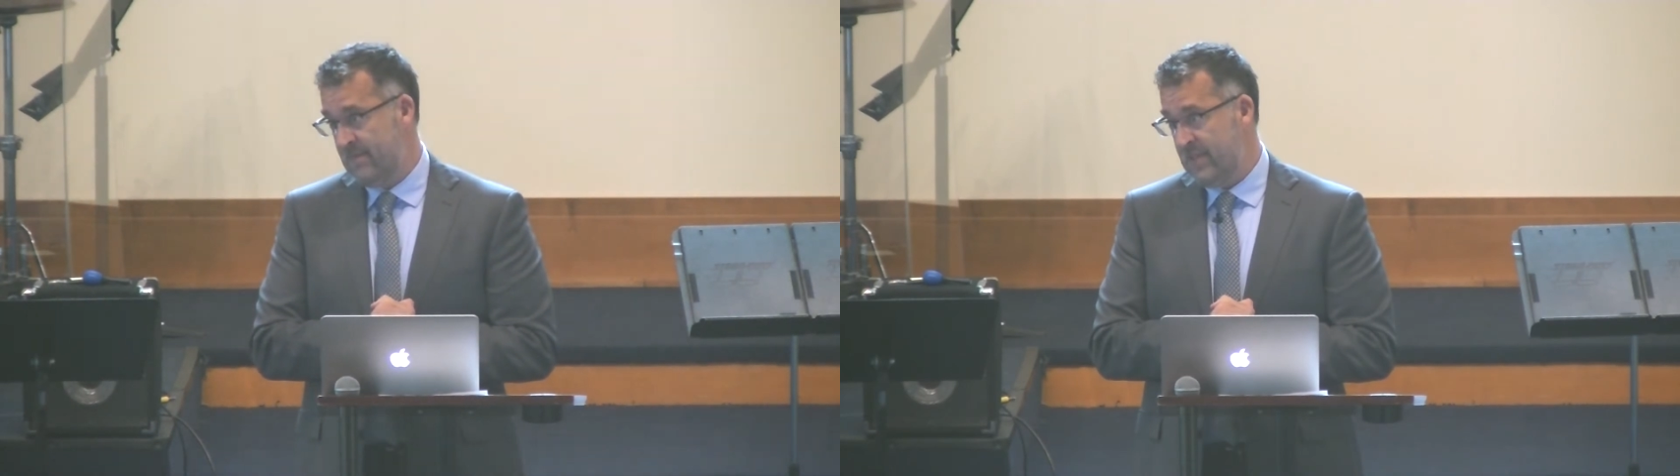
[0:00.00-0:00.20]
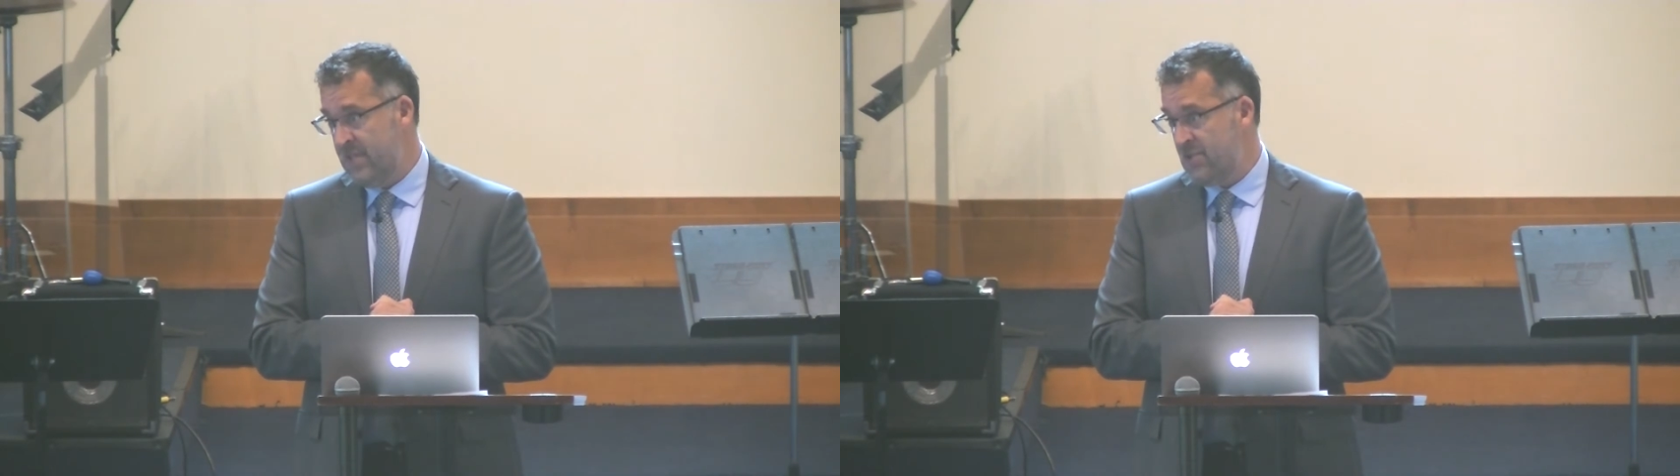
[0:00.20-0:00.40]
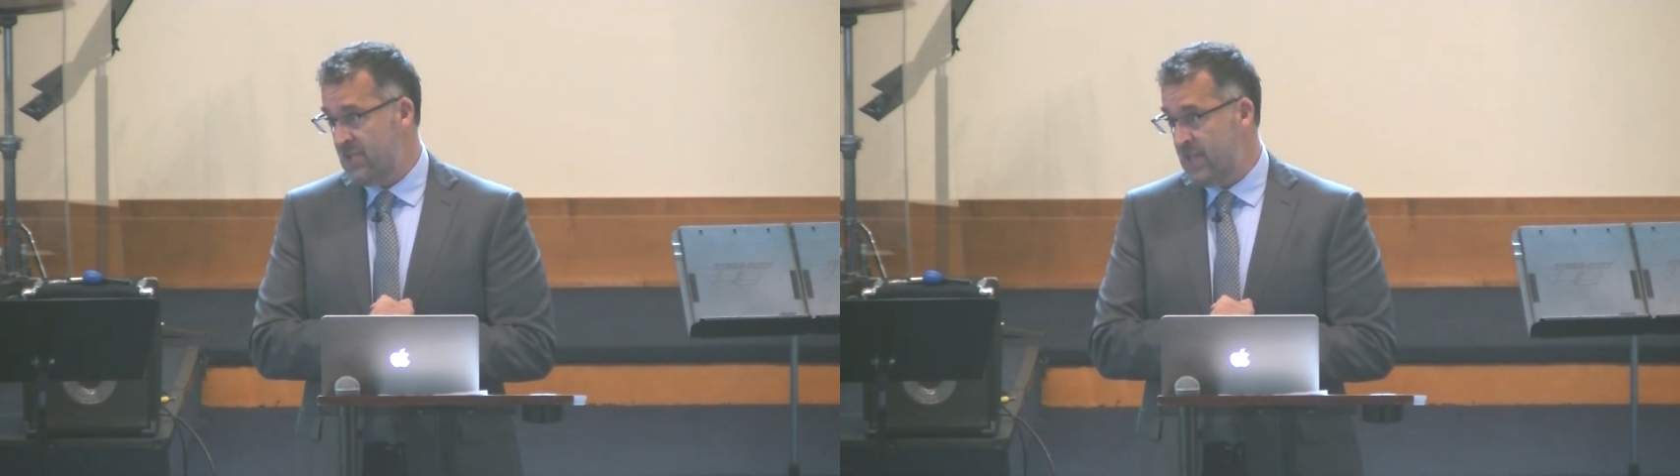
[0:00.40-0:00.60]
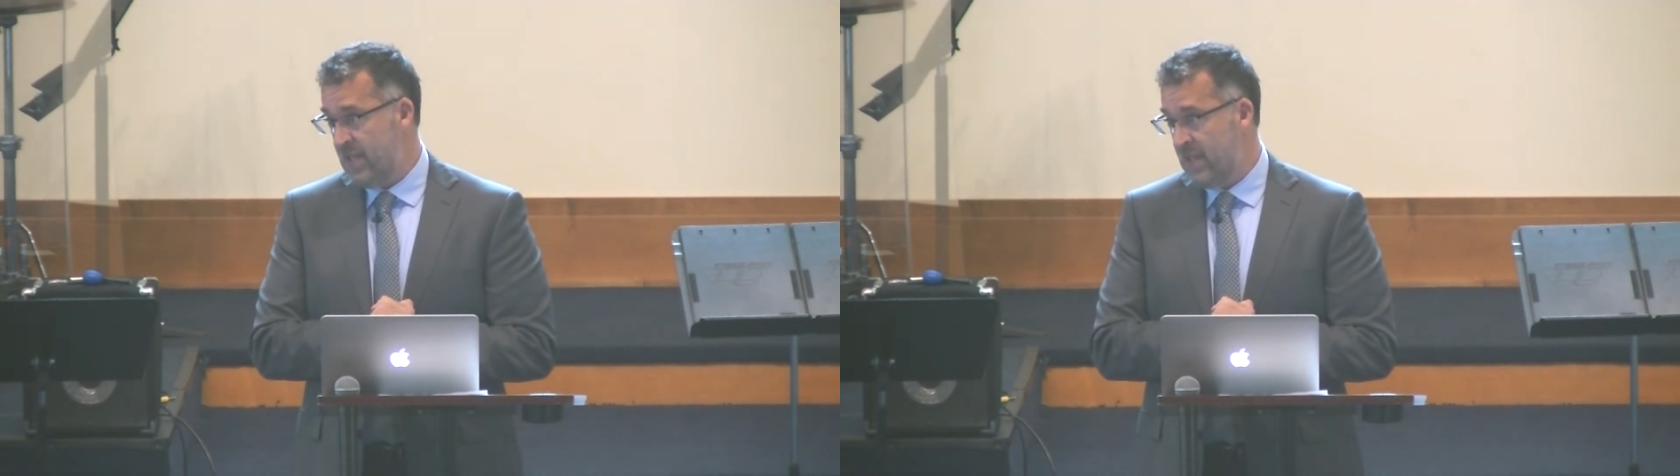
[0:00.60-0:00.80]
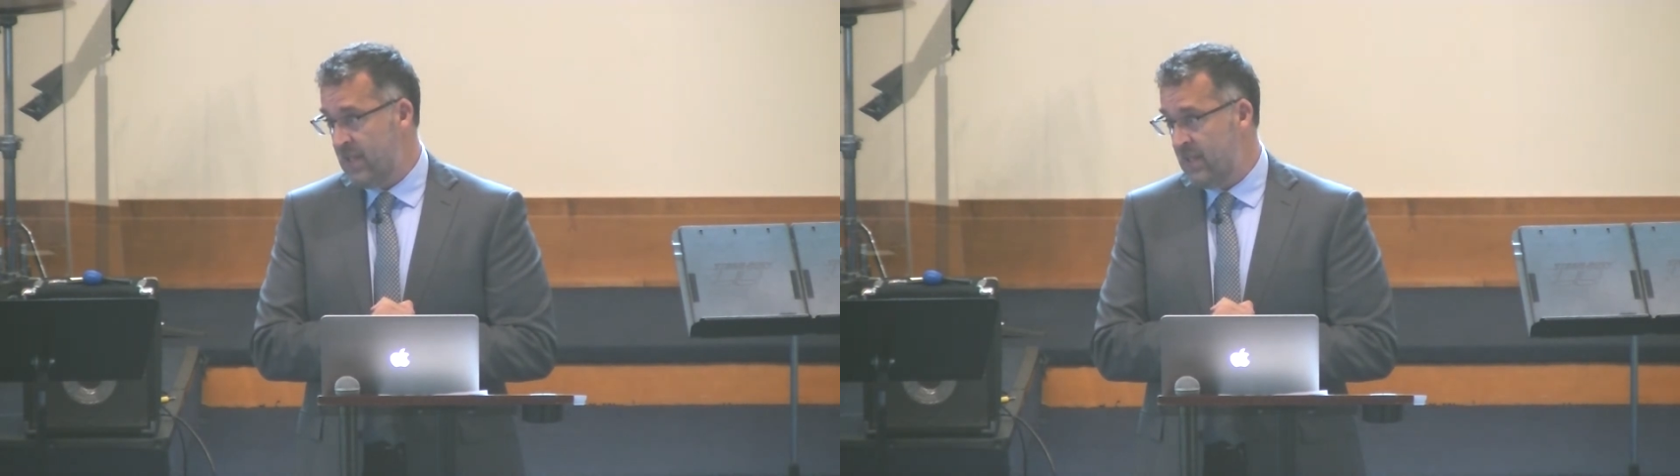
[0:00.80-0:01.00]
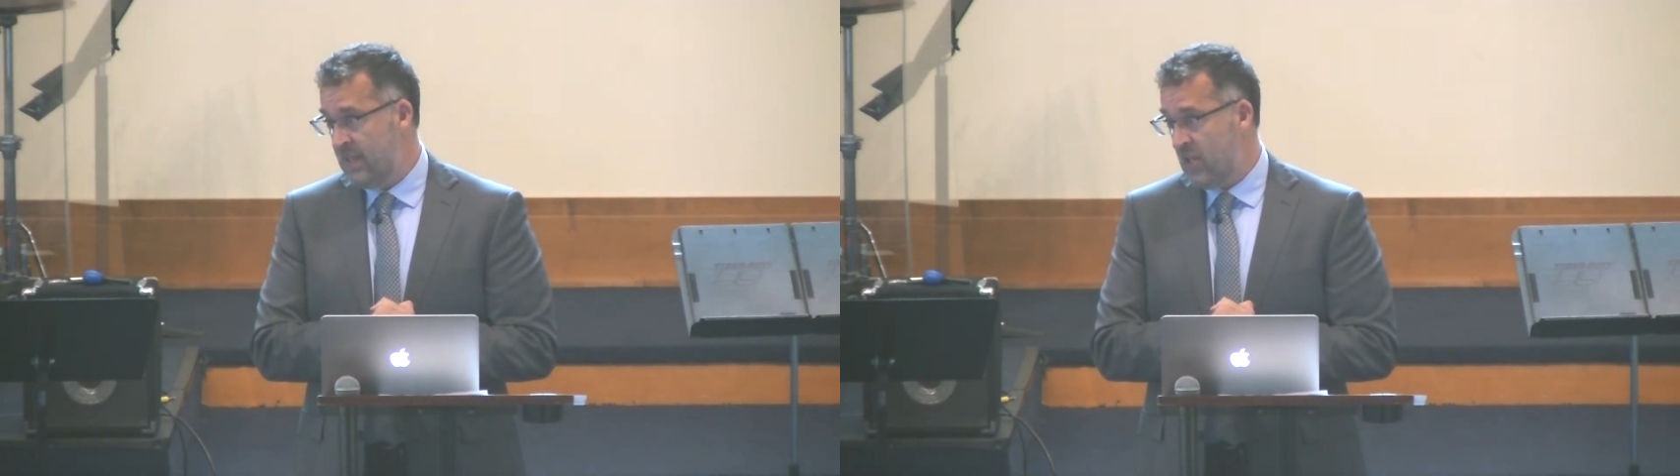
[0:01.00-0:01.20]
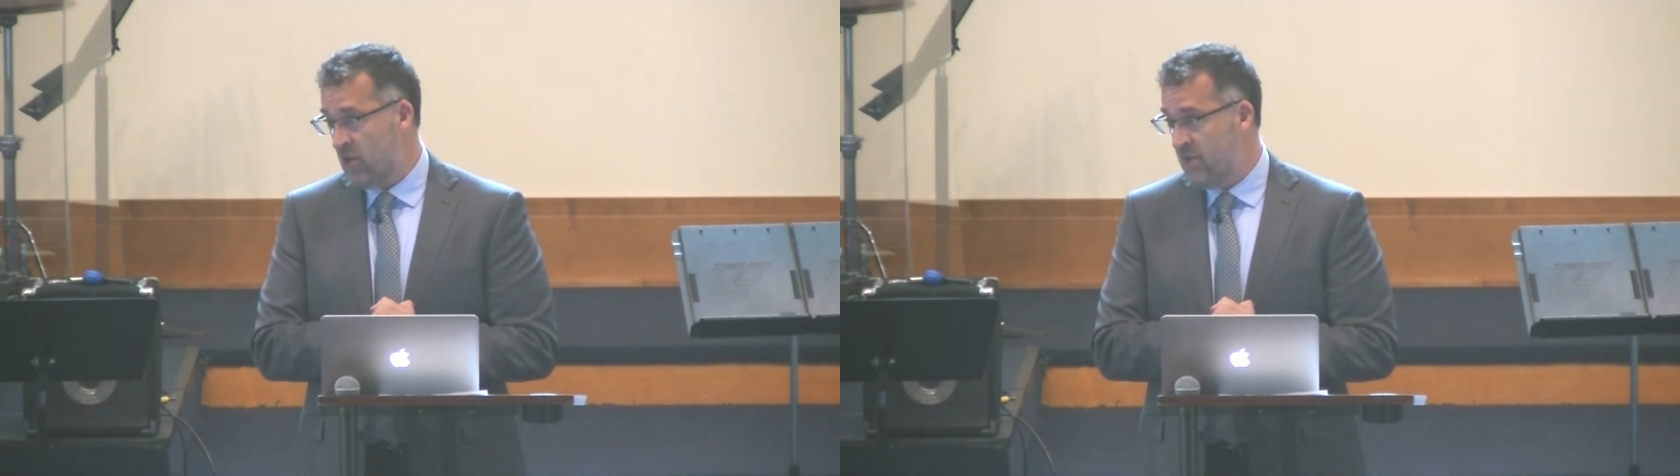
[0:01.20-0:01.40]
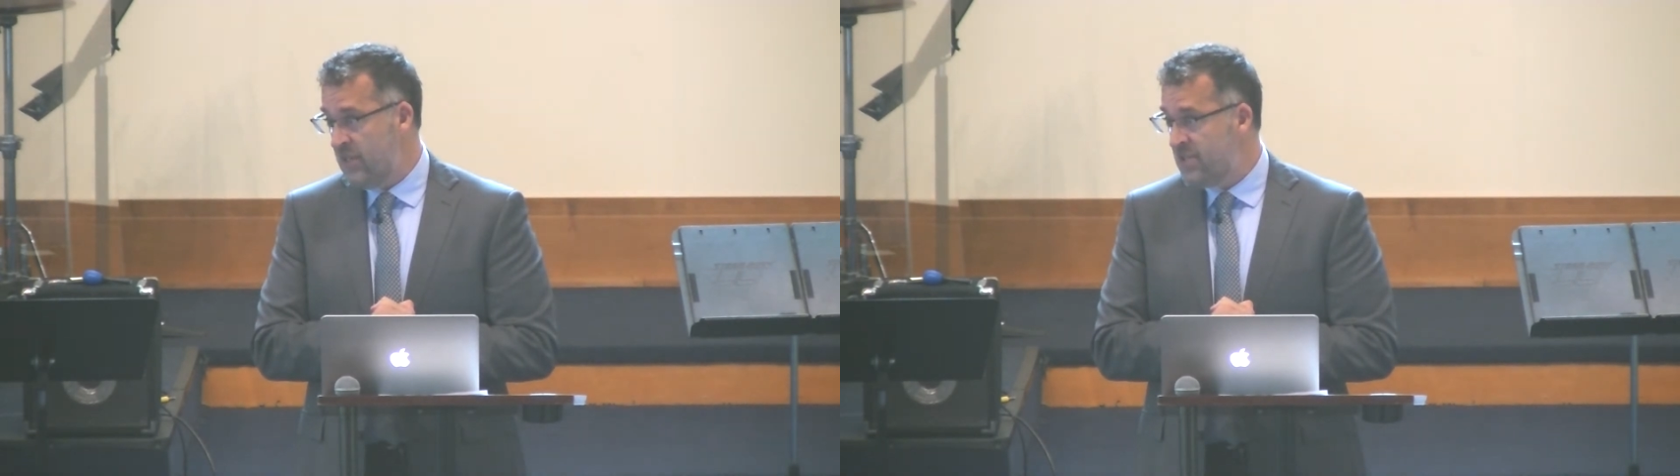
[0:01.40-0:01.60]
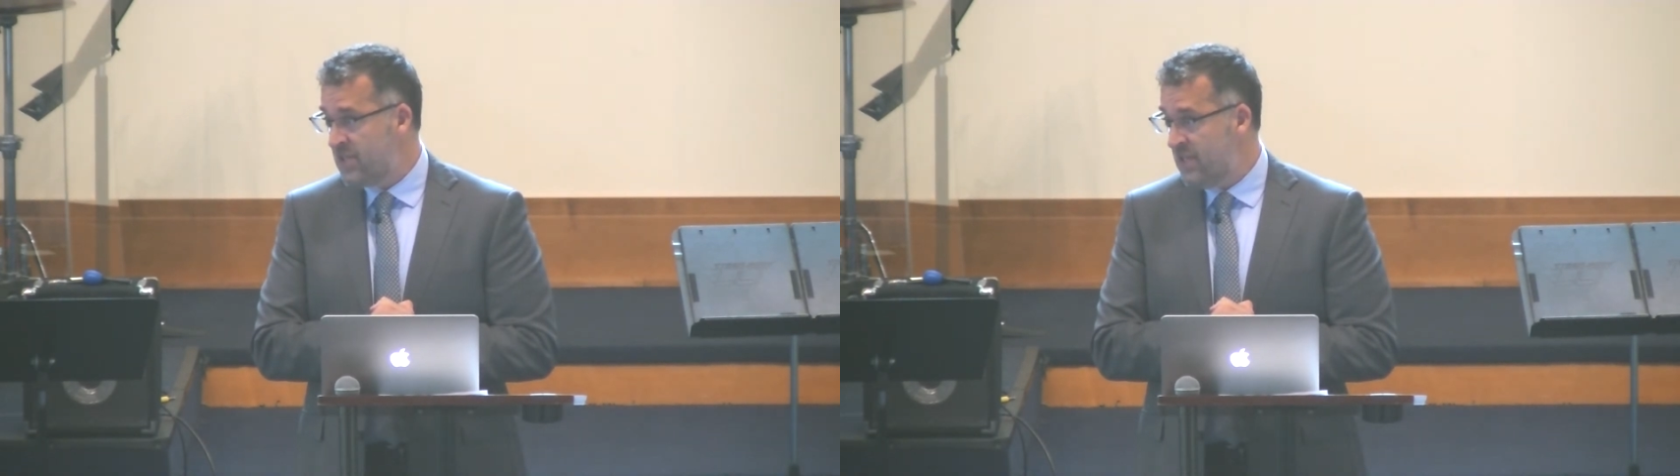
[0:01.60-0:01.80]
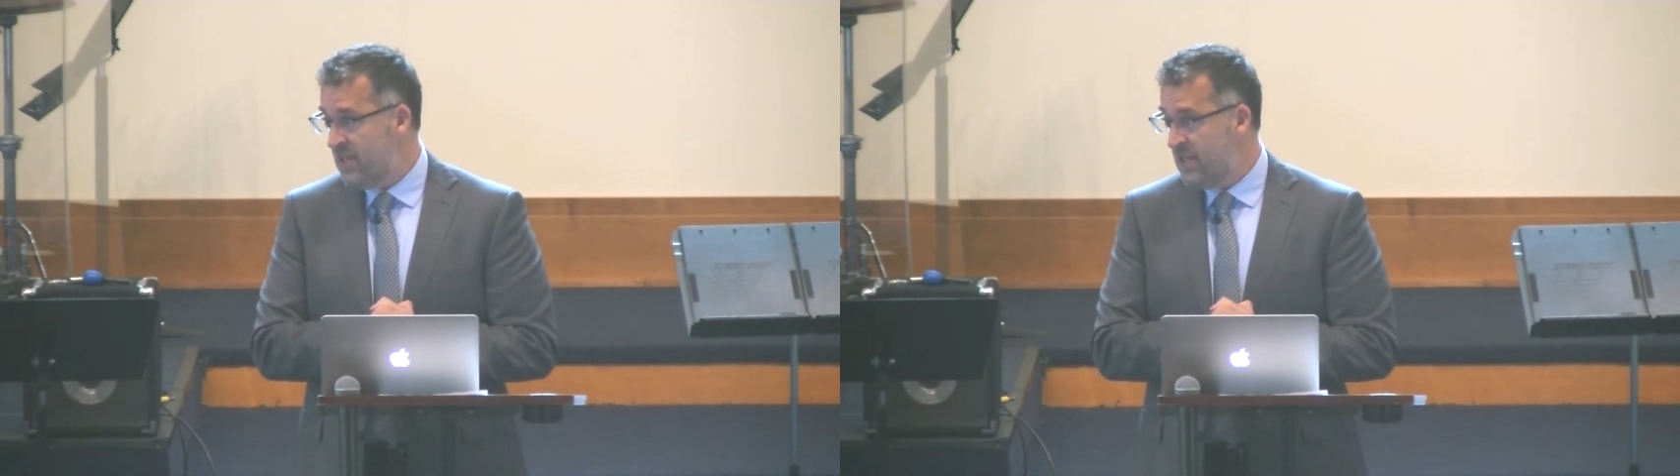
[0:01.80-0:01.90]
Interesting, that courage to,